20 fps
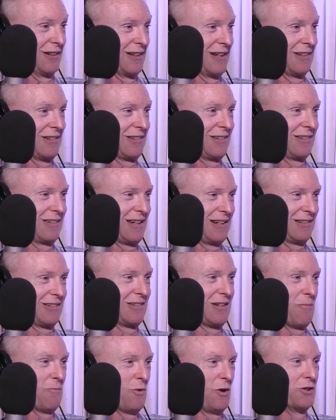That's
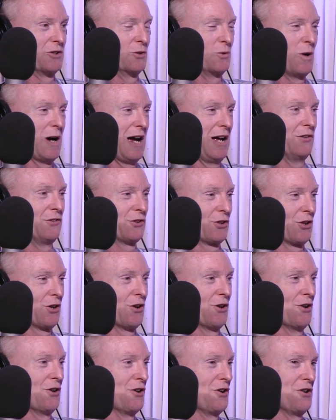someone who has
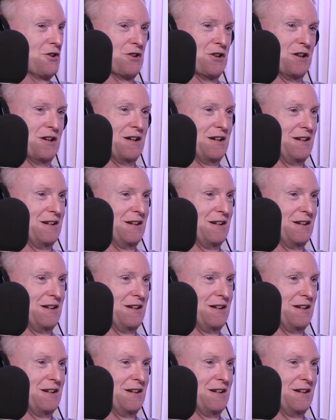heard